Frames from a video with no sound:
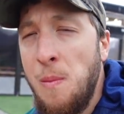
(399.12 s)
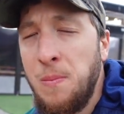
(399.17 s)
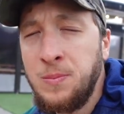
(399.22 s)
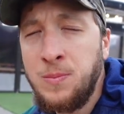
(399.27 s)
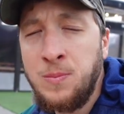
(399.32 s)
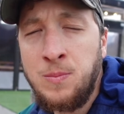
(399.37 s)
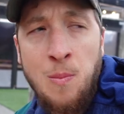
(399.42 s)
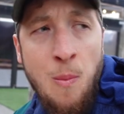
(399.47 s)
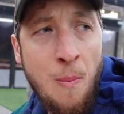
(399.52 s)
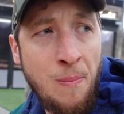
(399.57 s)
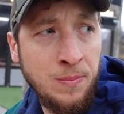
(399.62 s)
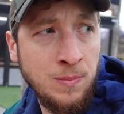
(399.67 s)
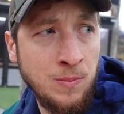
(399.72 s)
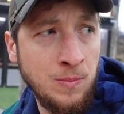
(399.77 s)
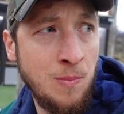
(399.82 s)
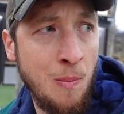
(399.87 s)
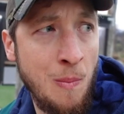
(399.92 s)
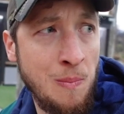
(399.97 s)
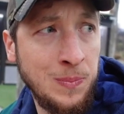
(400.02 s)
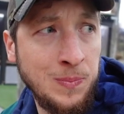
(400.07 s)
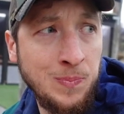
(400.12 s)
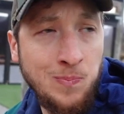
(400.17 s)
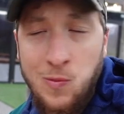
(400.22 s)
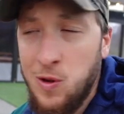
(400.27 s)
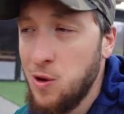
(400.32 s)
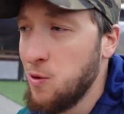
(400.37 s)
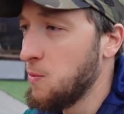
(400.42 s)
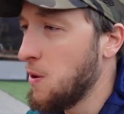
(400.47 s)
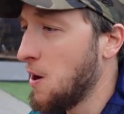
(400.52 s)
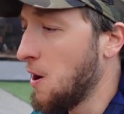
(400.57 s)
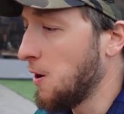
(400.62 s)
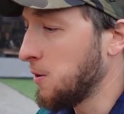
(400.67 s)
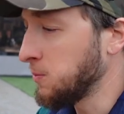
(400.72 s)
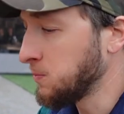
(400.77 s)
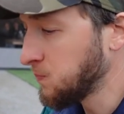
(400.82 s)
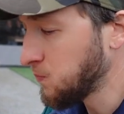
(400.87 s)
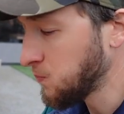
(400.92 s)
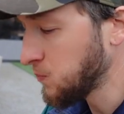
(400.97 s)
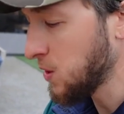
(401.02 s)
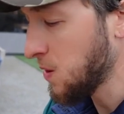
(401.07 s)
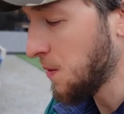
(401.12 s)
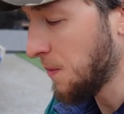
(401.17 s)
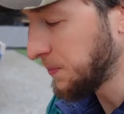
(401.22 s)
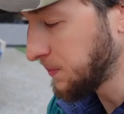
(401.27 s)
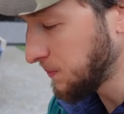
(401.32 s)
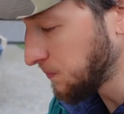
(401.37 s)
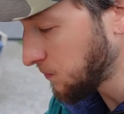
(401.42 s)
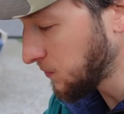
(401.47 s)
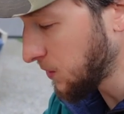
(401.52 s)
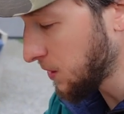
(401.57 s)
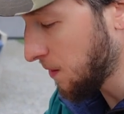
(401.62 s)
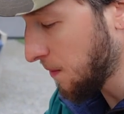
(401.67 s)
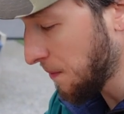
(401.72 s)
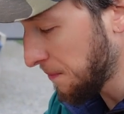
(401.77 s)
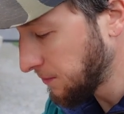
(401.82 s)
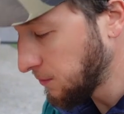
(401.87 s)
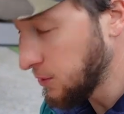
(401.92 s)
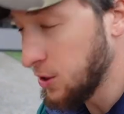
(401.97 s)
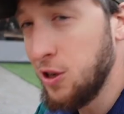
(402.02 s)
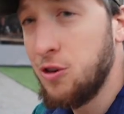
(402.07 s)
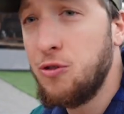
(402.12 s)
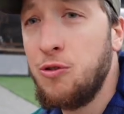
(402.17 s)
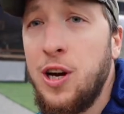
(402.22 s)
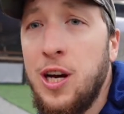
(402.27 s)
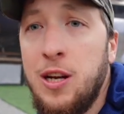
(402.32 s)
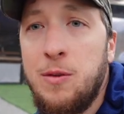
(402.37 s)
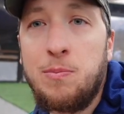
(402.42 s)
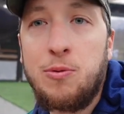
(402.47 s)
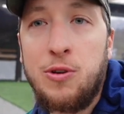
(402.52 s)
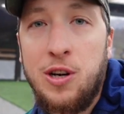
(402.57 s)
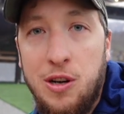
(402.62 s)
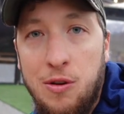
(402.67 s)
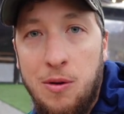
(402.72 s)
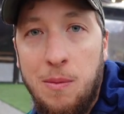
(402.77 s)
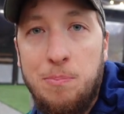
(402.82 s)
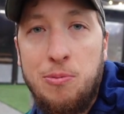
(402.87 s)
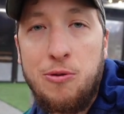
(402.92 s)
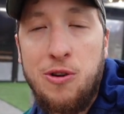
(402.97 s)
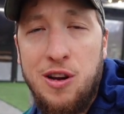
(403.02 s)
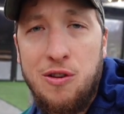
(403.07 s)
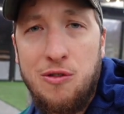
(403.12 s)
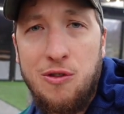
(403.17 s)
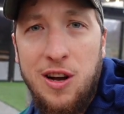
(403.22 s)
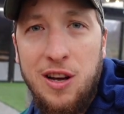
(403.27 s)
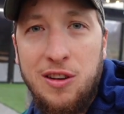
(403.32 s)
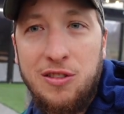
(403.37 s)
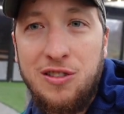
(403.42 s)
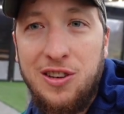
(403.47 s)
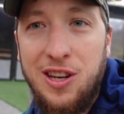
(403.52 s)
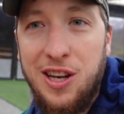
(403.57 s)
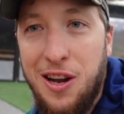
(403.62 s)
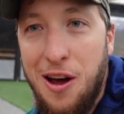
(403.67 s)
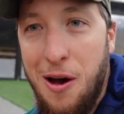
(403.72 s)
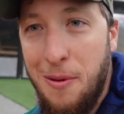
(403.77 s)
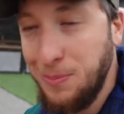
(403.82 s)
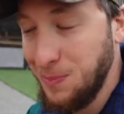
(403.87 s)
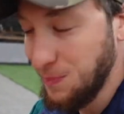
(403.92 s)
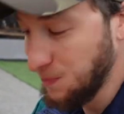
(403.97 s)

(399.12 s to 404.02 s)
Mm. Wow. What a great pre-race dinner.